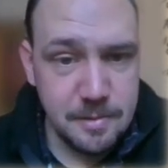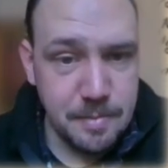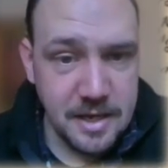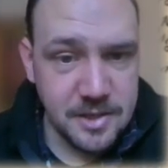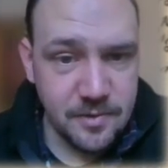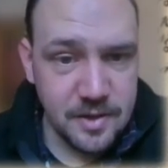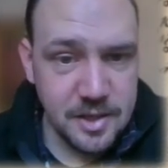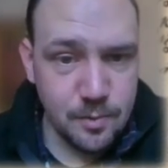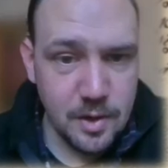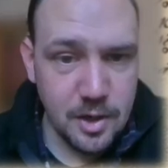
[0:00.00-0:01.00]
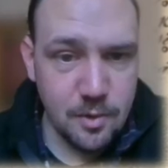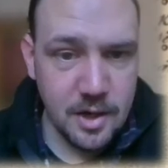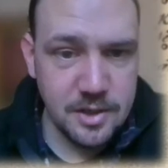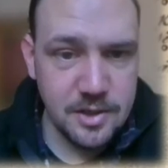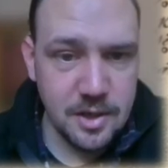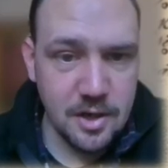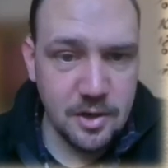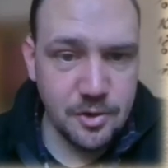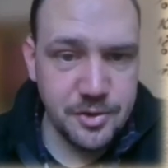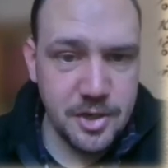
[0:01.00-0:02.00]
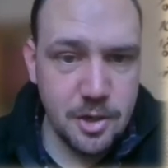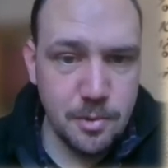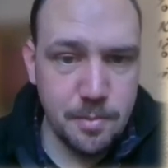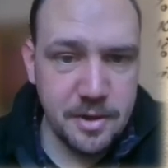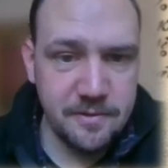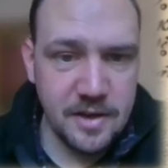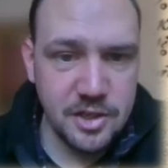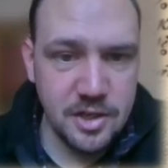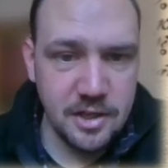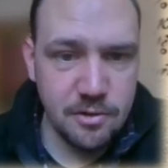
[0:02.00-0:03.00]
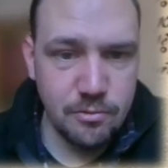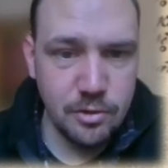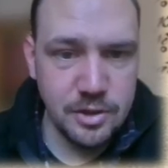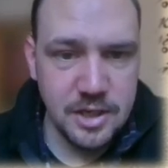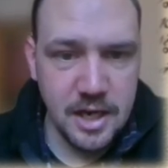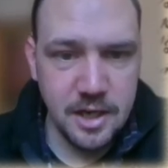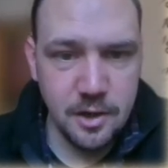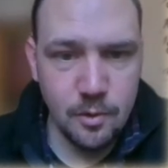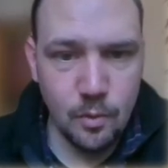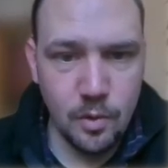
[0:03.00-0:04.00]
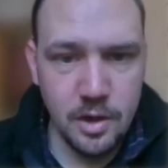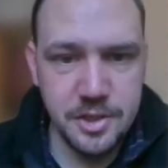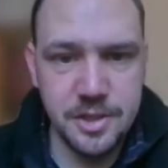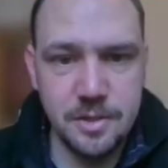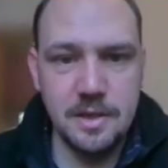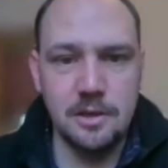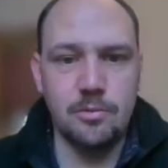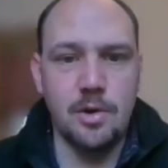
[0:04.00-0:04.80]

debates for this were quite considerable, but eventually the route taken was the middle